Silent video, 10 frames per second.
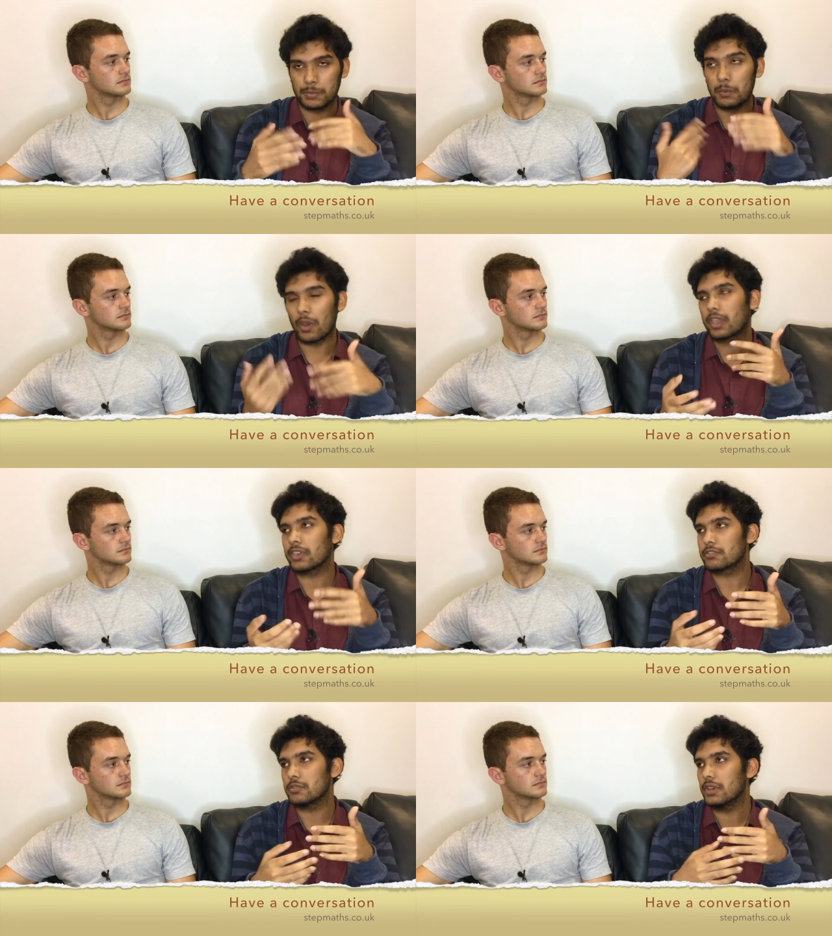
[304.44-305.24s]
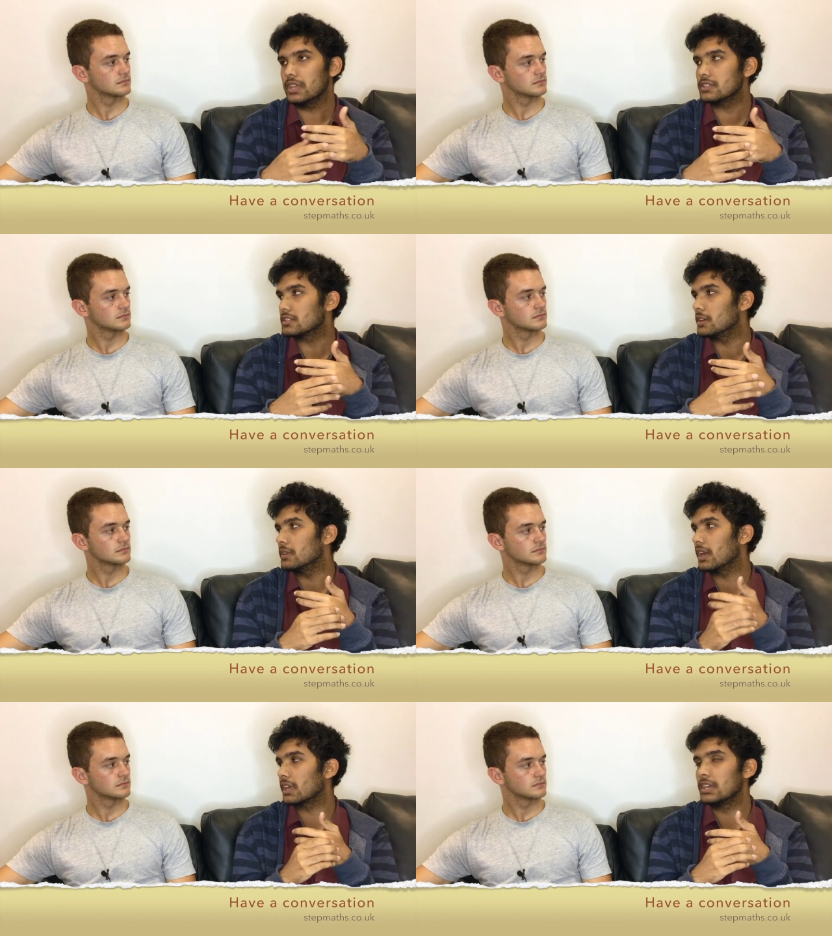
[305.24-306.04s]
Speaker 1: we were working through it.
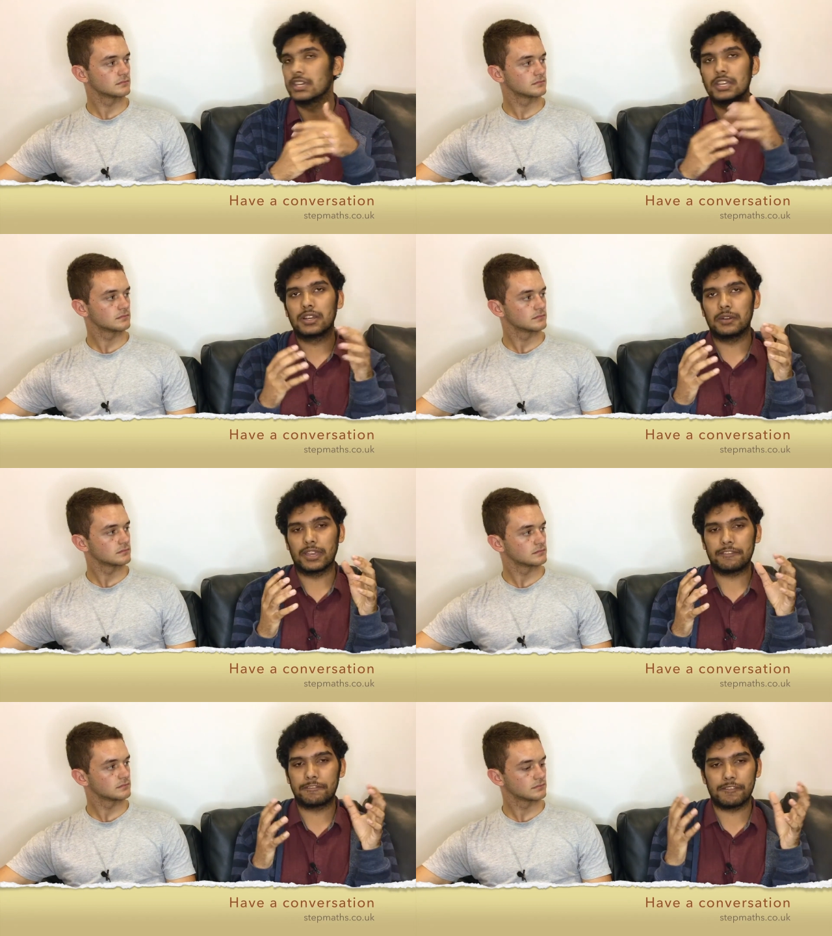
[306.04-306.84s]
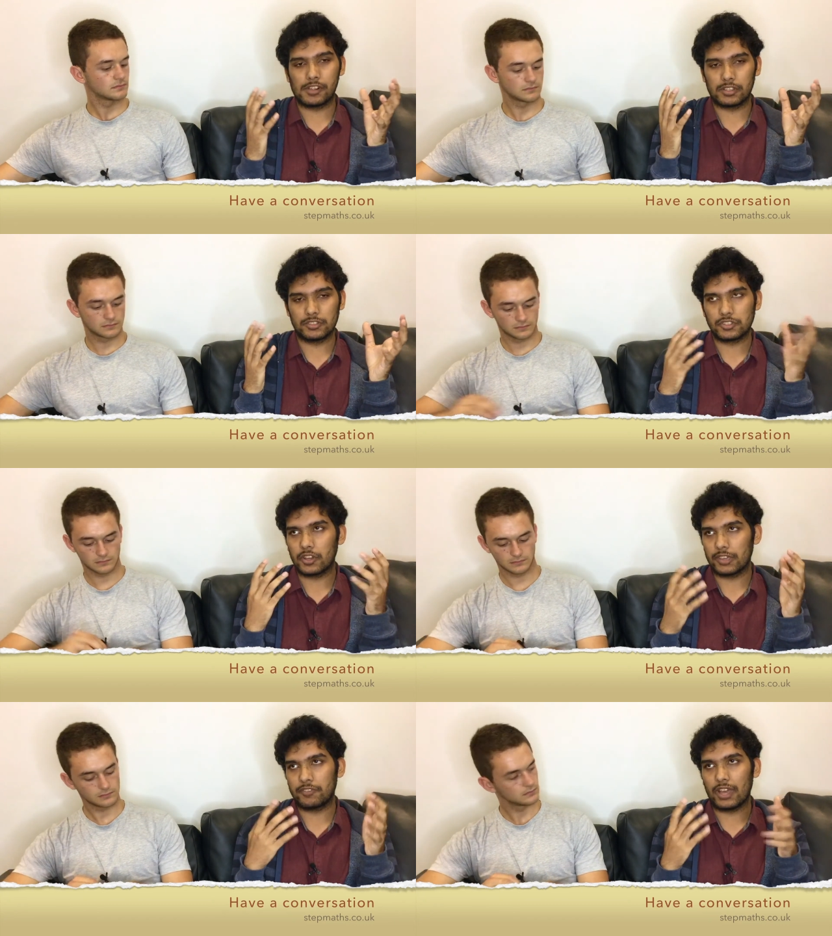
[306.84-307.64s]
So like if you
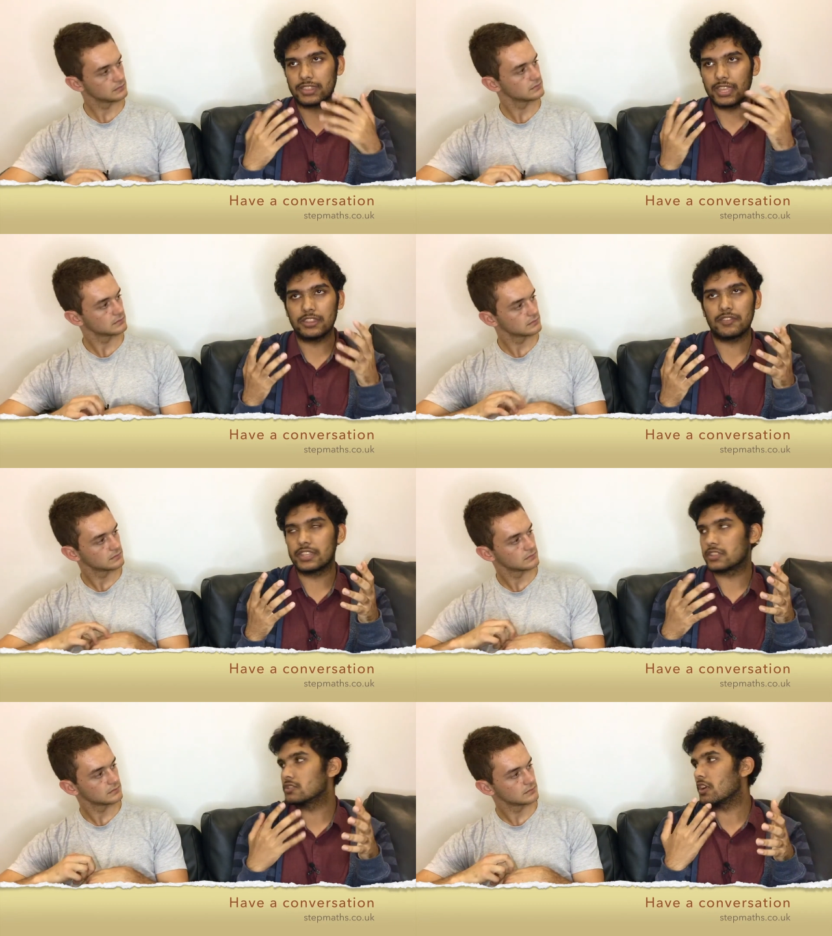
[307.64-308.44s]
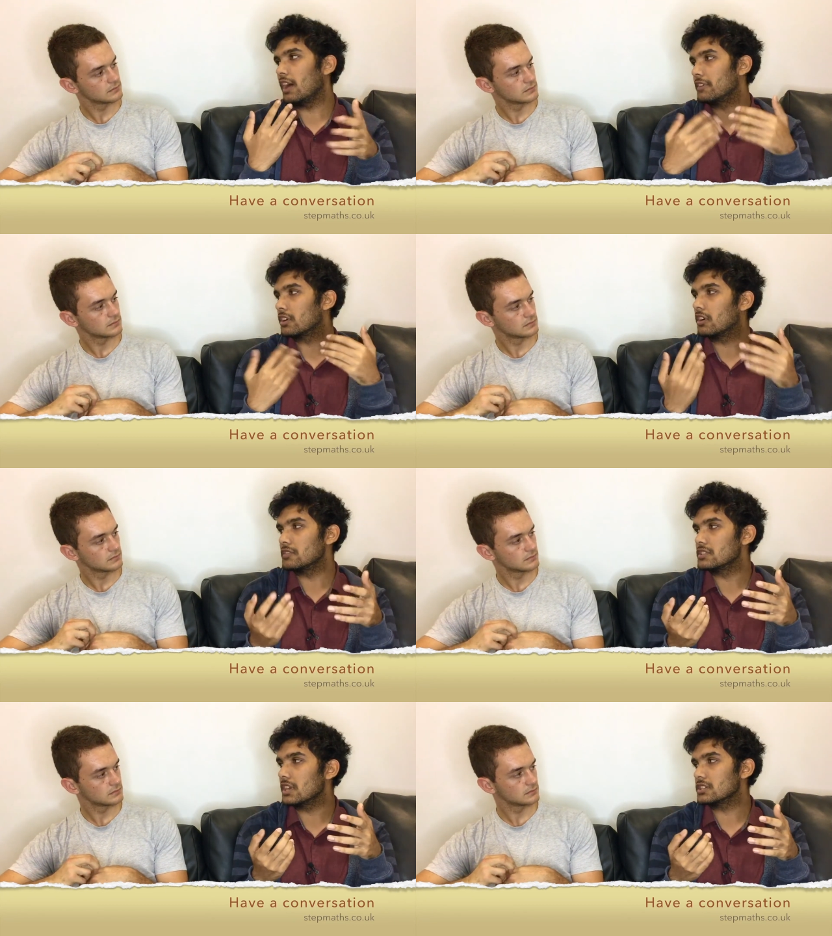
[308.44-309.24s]
saw if at the end of it you saw having
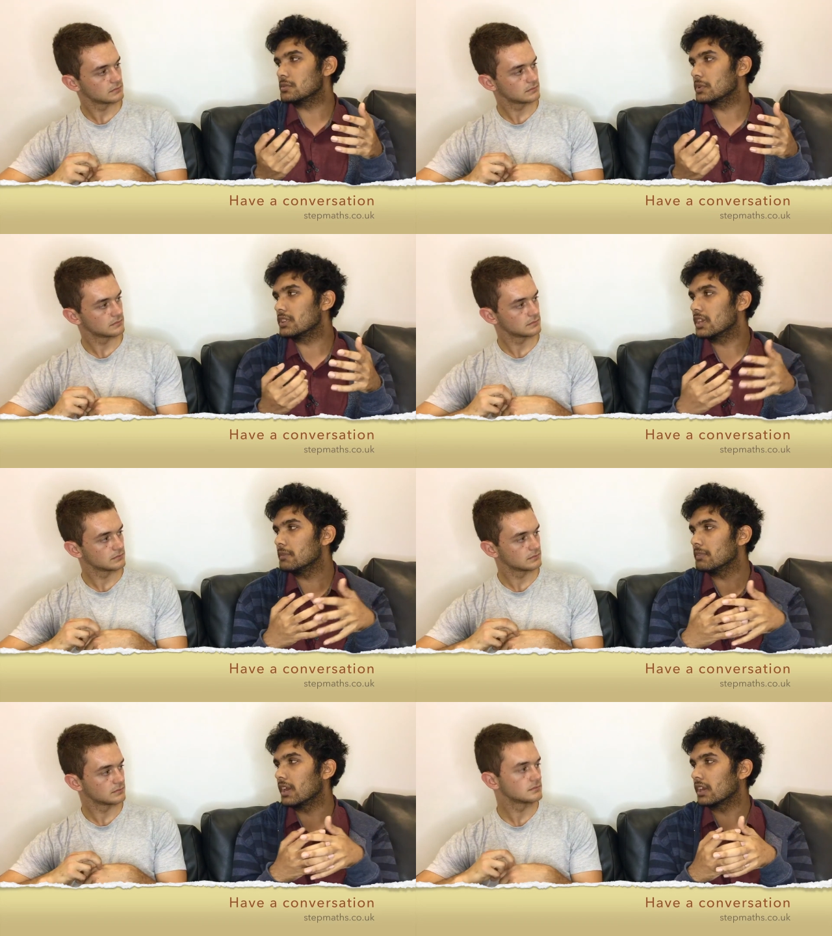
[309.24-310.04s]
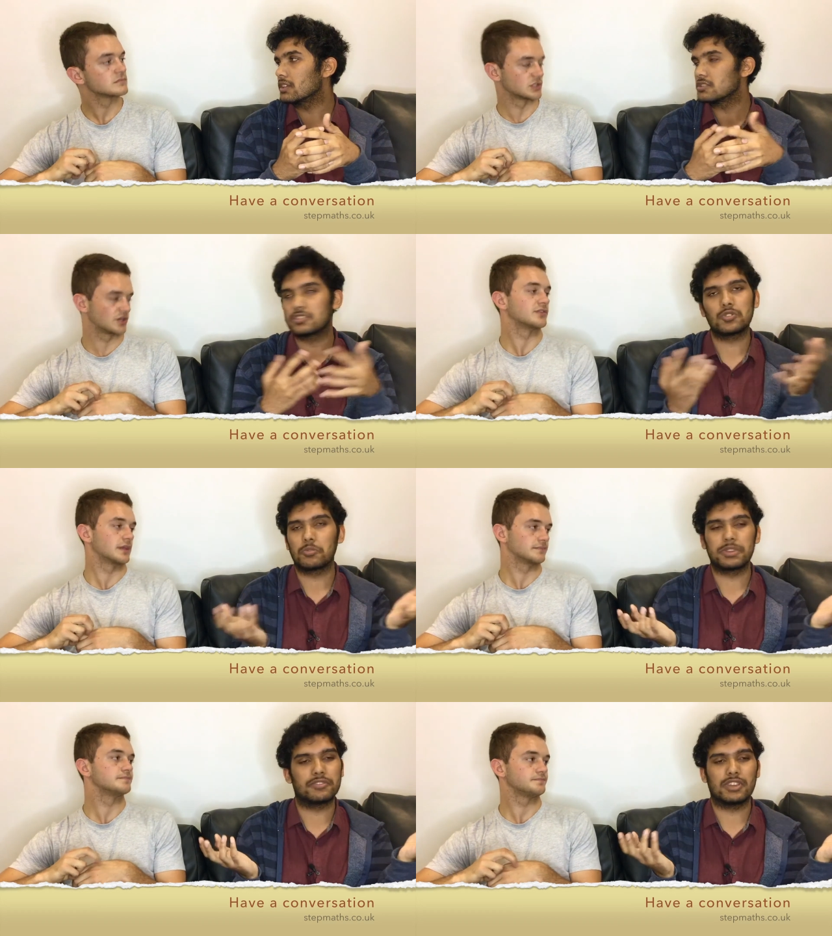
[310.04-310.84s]
conversation with him like it's just
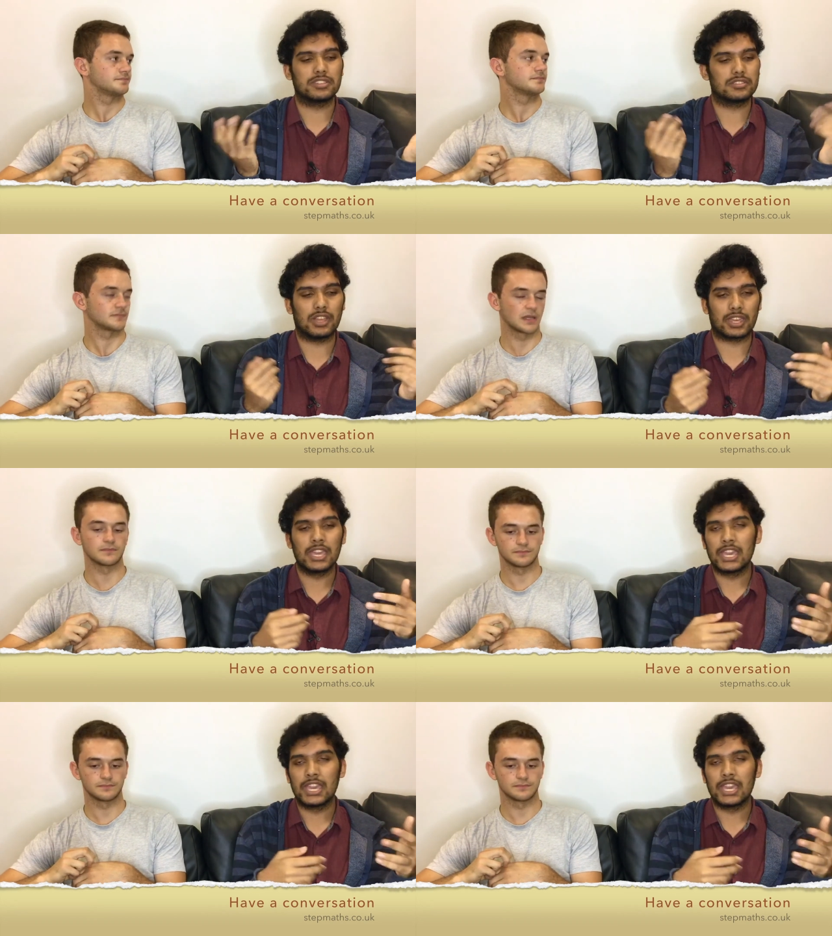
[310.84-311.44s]
don't be afraid just like yeah.